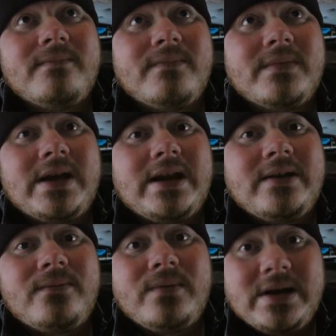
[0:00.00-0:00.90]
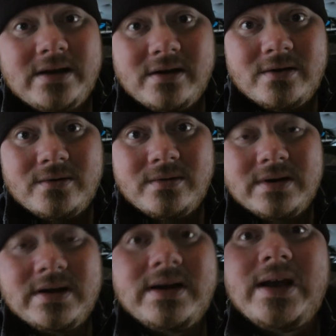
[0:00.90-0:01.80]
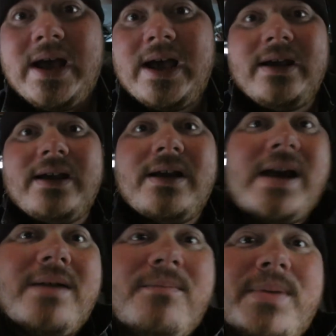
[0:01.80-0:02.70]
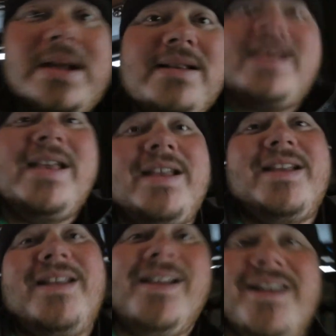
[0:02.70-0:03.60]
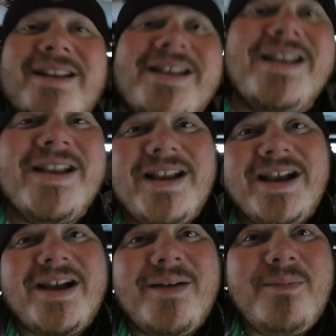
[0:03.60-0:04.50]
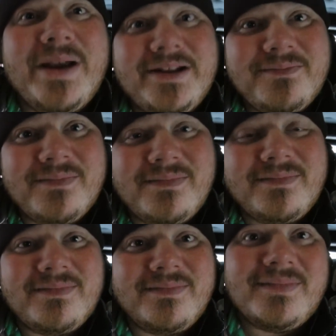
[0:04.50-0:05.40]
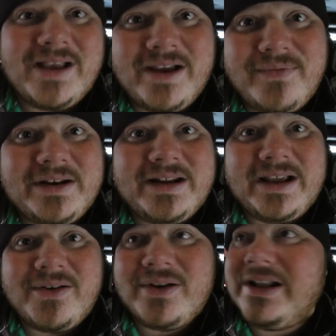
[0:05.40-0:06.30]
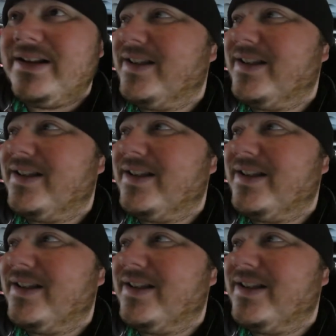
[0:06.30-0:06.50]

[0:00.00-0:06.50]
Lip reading: And if we go, I bet, I bet everything on it